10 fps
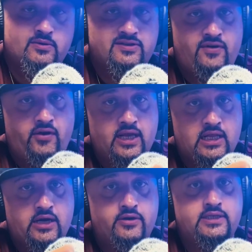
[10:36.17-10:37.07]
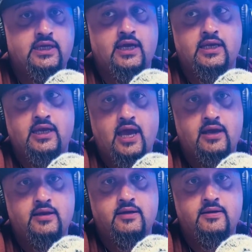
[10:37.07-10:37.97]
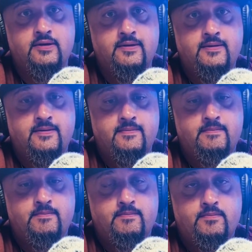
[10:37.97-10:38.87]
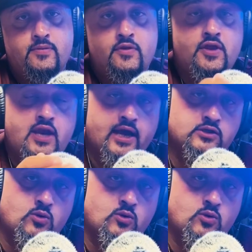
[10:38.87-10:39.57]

it's very clear it's yin and yang. The next